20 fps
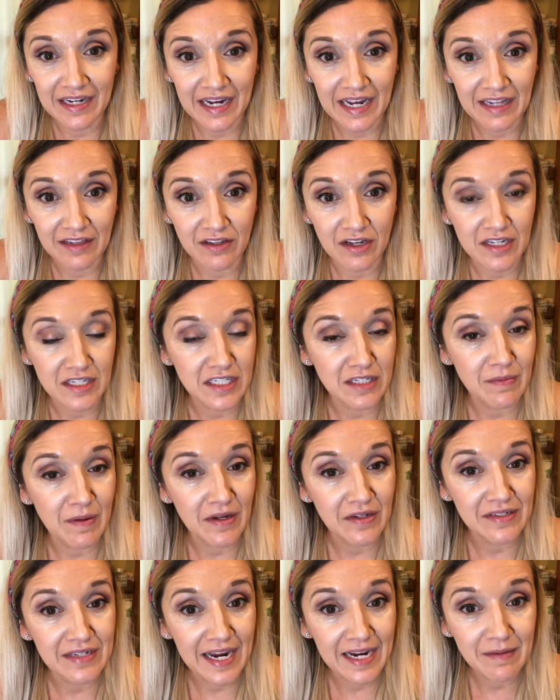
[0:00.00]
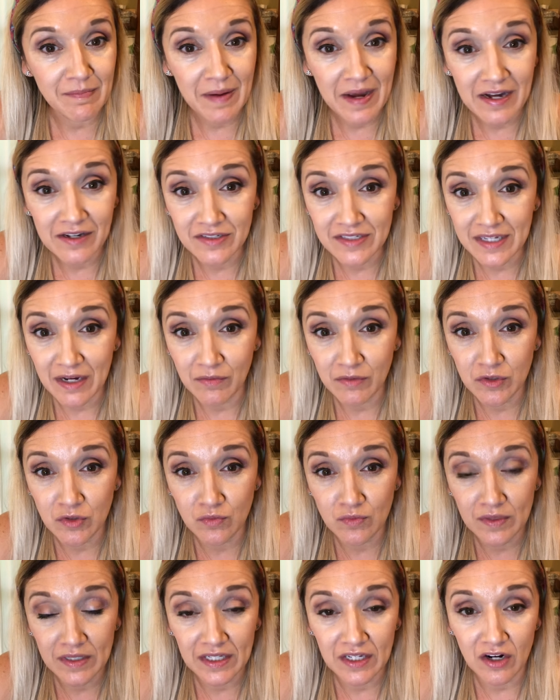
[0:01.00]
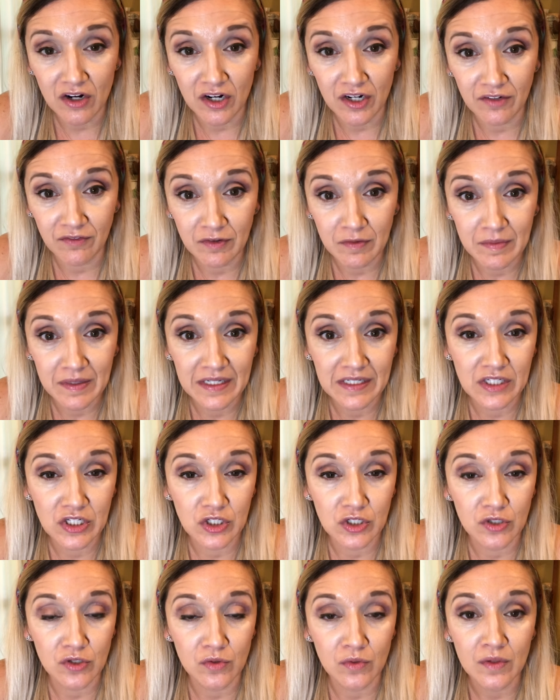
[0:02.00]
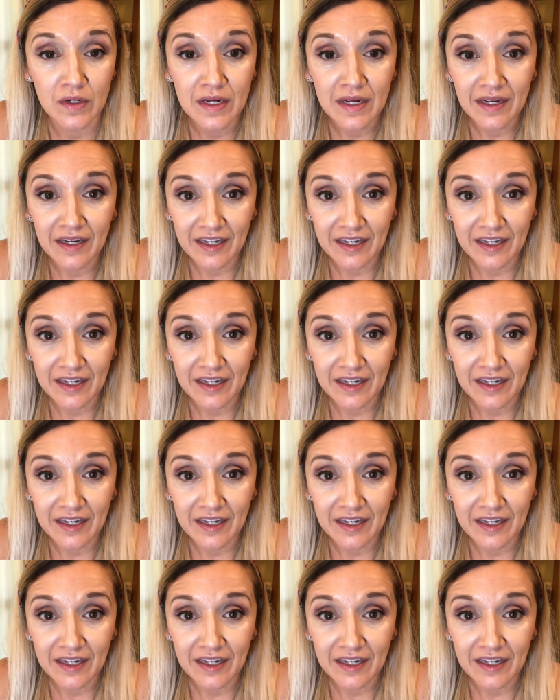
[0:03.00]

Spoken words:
I lost about 9 pounds. That was really hard for me to